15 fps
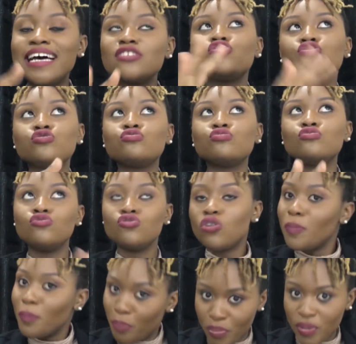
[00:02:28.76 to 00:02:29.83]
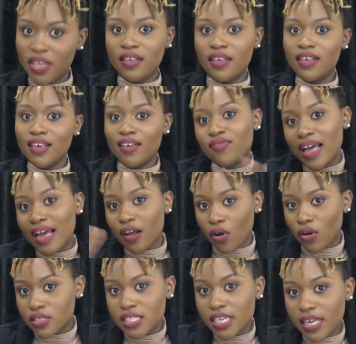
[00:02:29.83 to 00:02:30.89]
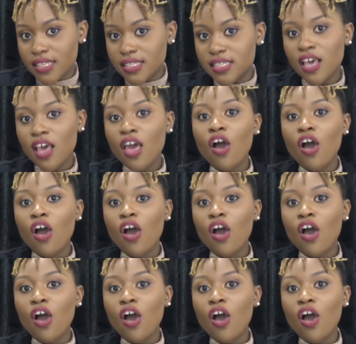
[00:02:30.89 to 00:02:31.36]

should not be in that context.